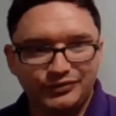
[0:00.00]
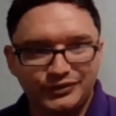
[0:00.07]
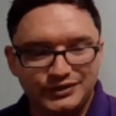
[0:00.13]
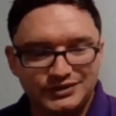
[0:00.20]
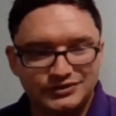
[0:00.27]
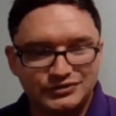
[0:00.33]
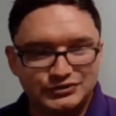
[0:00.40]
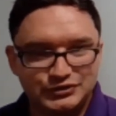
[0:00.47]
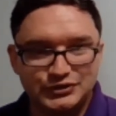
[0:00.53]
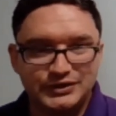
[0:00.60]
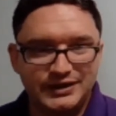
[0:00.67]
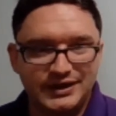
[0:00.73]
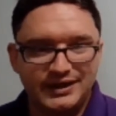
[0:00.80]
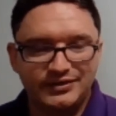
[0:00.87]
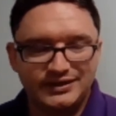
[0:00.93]

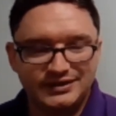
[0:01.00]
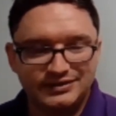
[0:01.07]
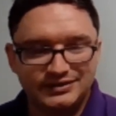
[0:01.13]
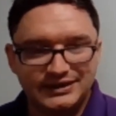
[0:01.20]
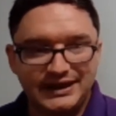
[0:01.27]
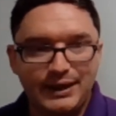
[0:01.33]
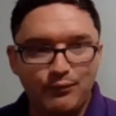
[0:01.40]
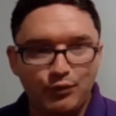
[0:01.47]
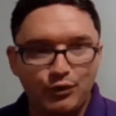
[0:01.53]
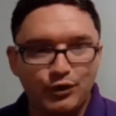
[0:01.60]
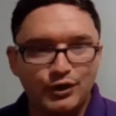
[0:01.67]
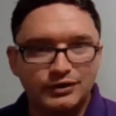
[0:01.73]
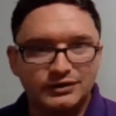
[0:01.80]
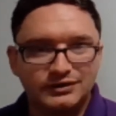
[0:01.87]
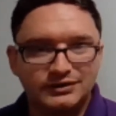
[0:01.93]
the
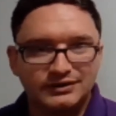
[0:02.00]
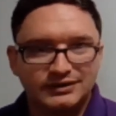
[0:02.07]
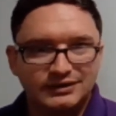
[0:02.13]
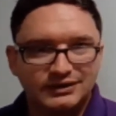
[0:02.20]
network